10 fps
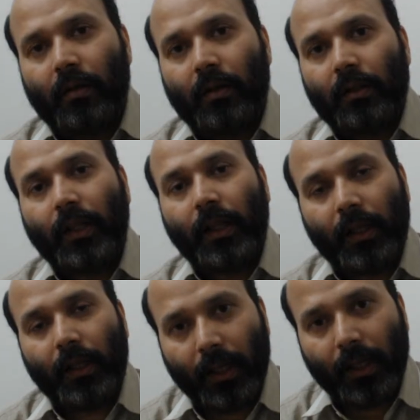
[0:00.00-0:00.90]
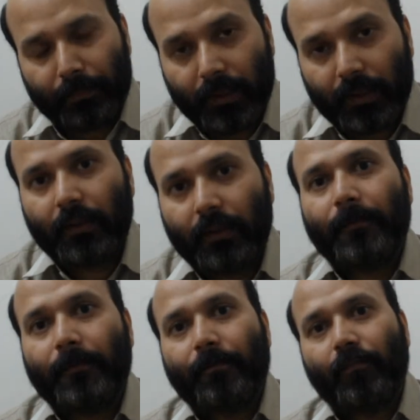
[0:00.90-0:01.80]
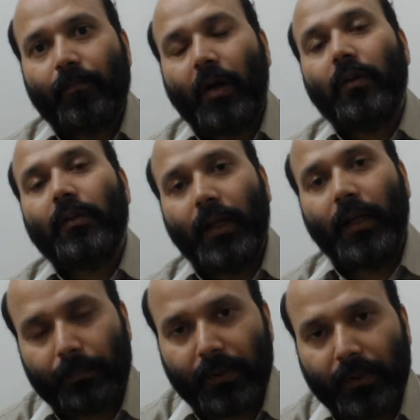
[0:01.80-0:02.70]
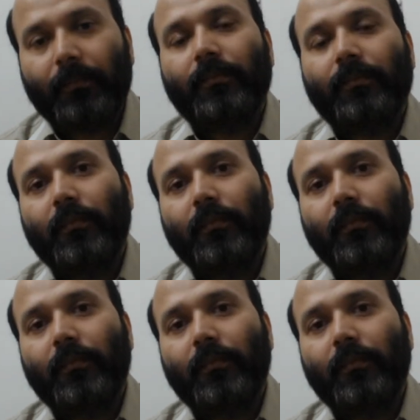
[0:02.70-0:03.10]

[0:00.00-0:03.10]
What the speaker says: they help in or they help them